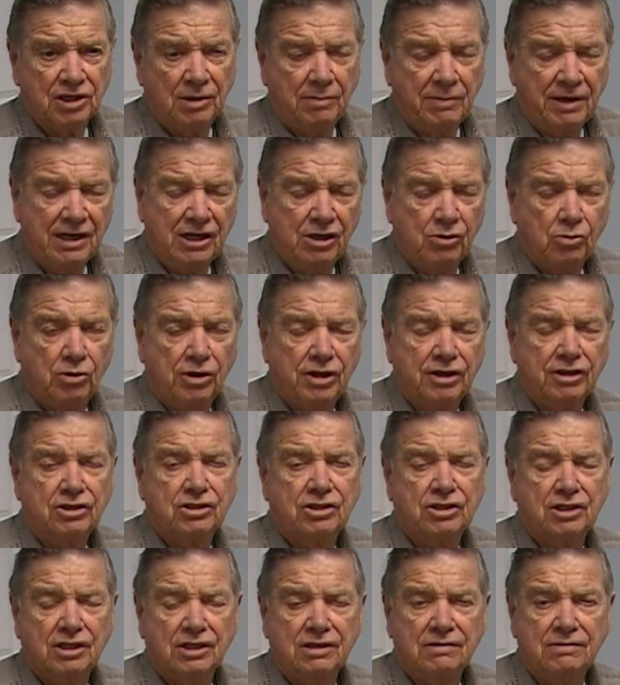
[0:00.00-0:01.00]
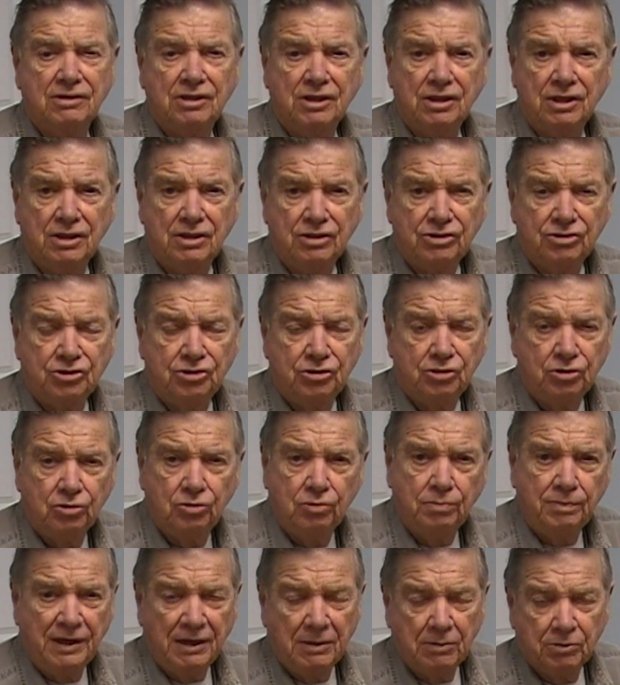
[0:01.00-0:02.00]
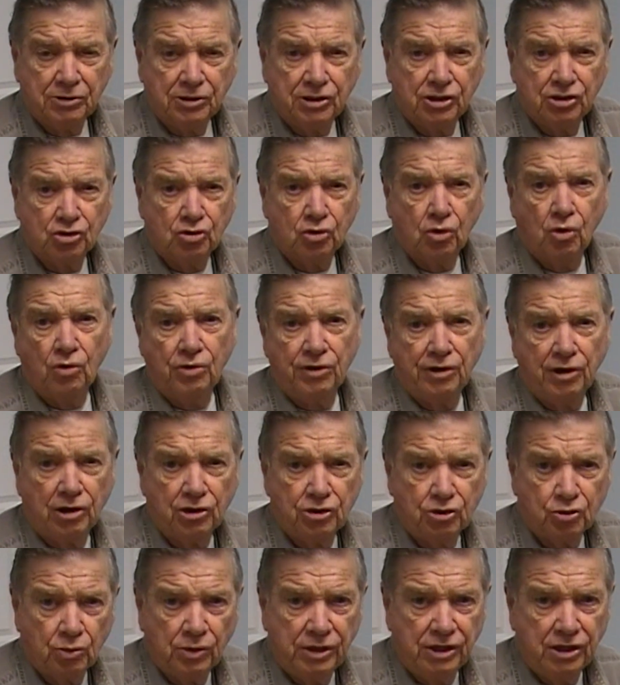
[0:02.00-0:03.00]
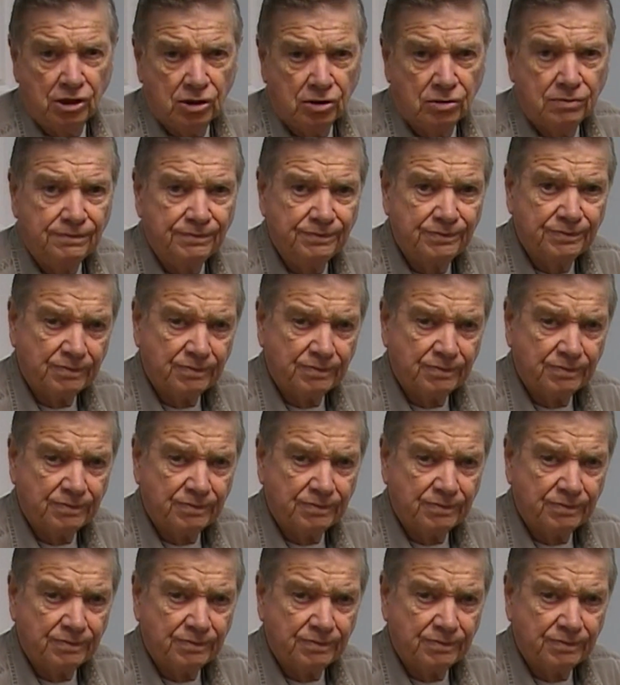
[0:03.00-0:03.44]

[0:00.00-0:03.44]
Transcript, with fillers: I mainly want it to be able to control the Arduino.